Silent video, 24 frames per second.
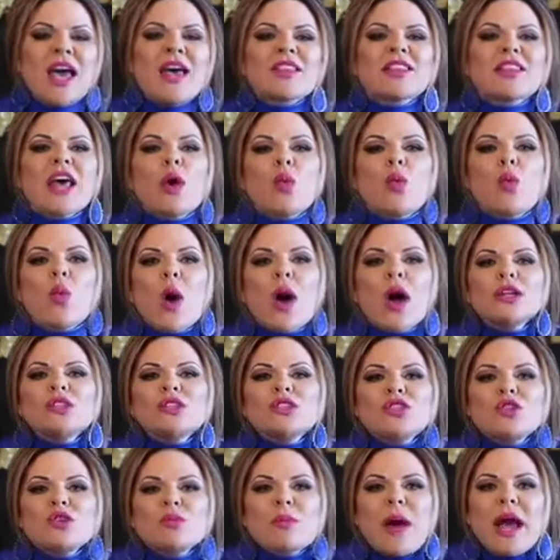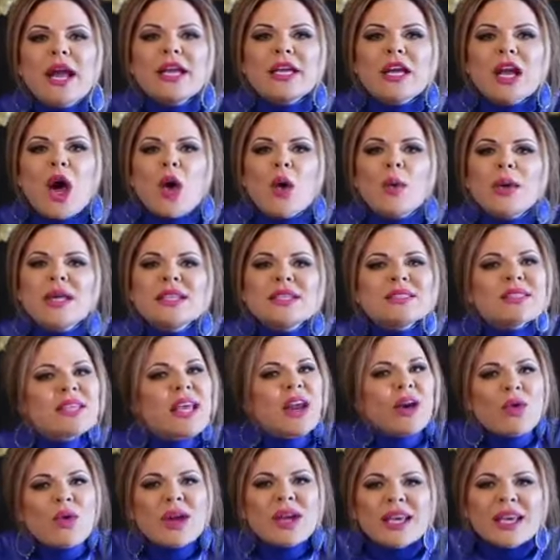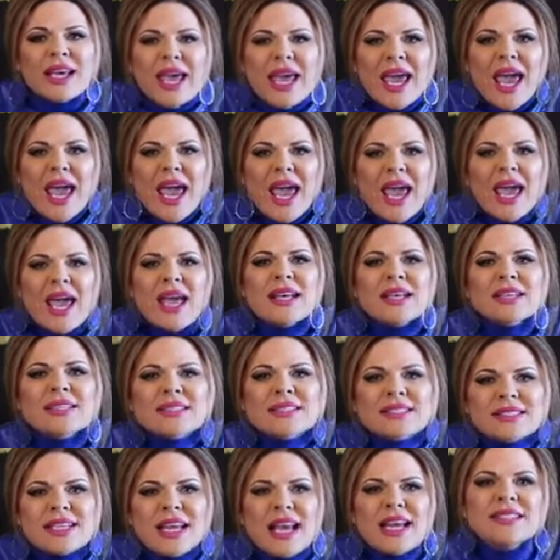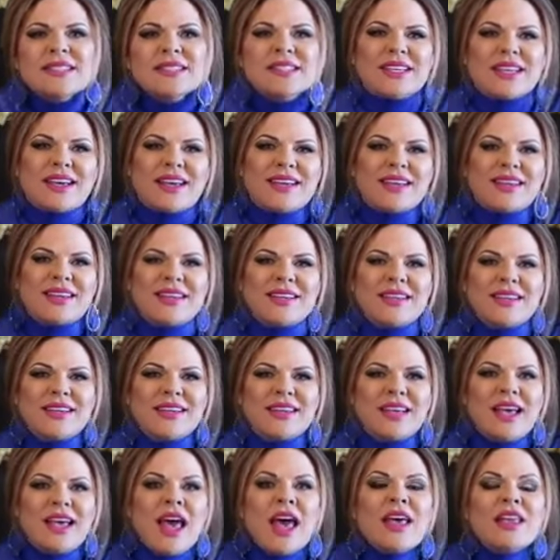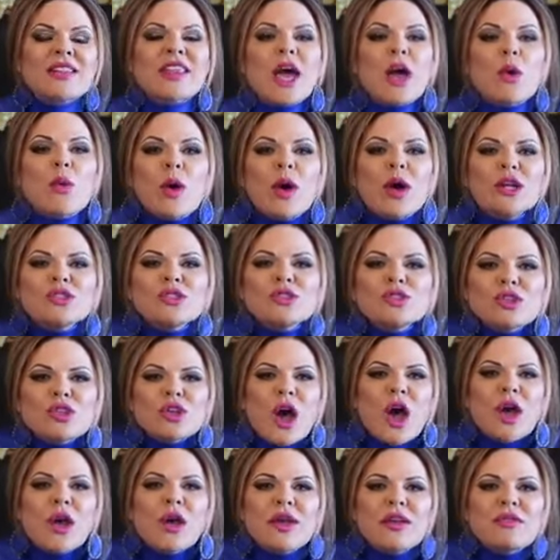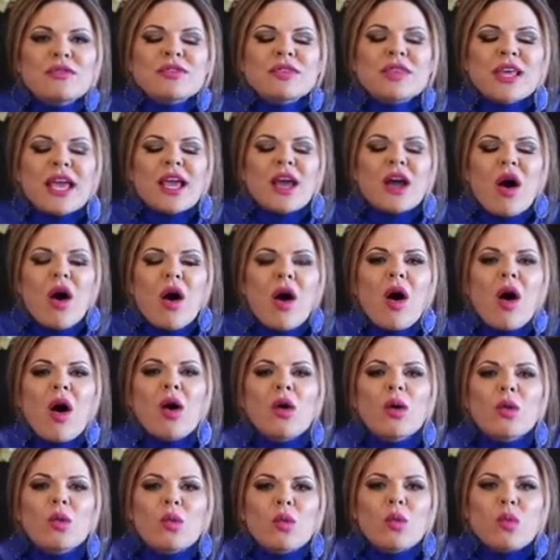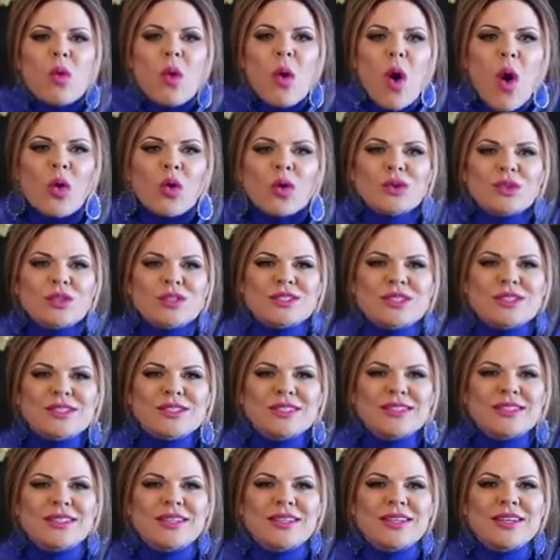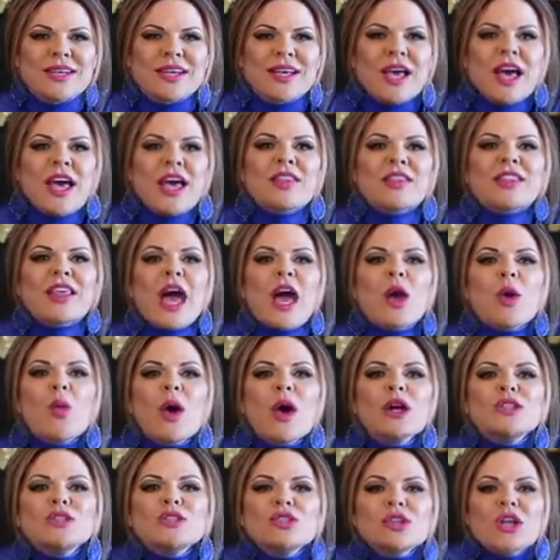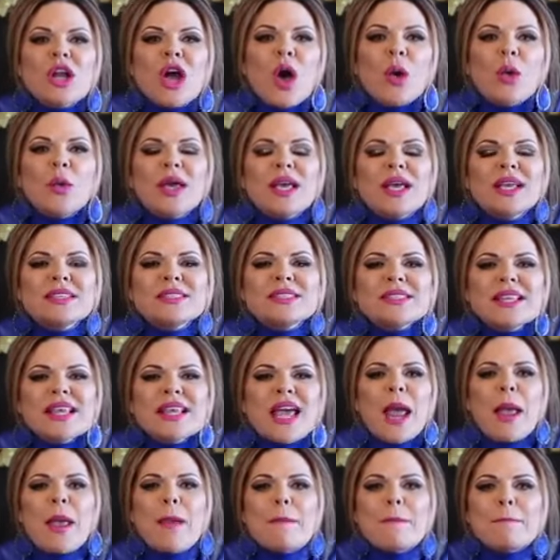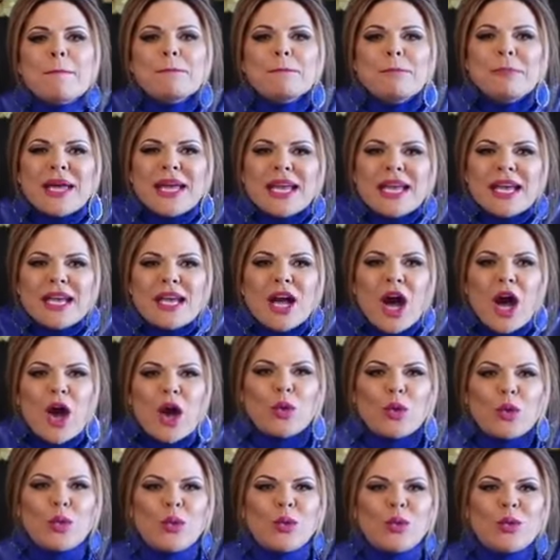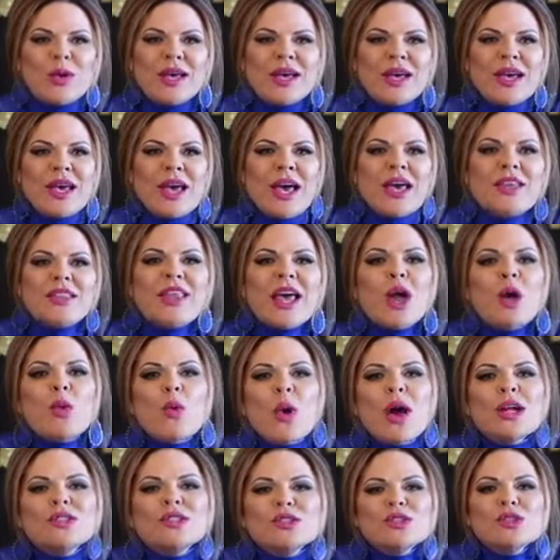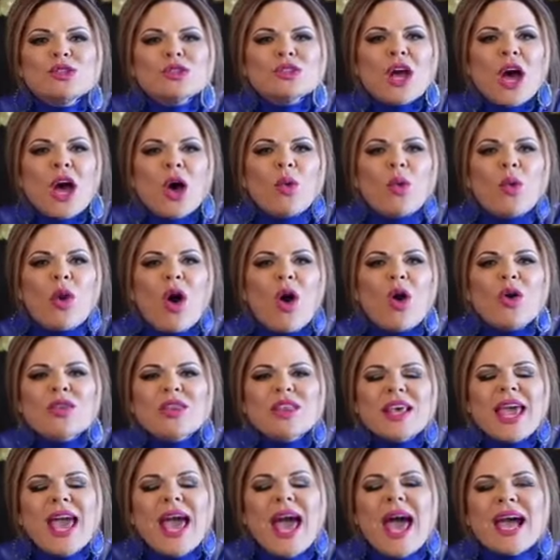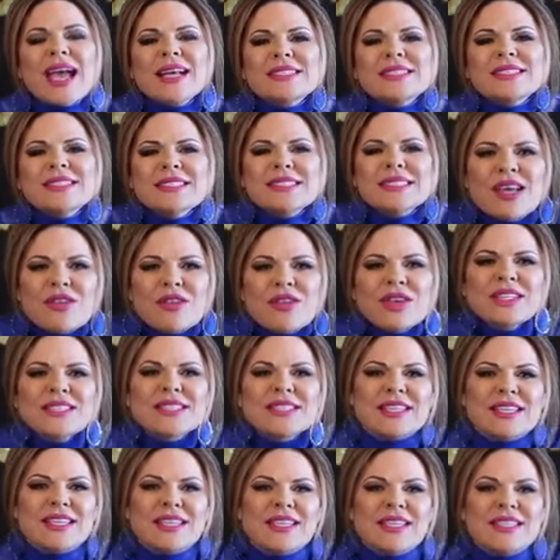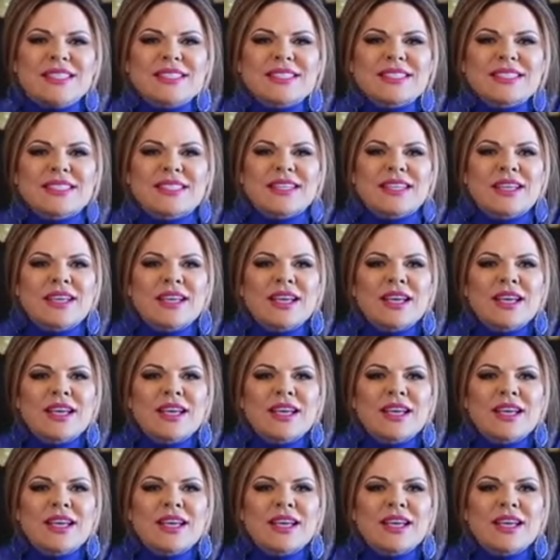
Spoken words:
They want to know, is there a care center? They want to know if there are walks. They want to know, is there bingo? They want to know, are there activities?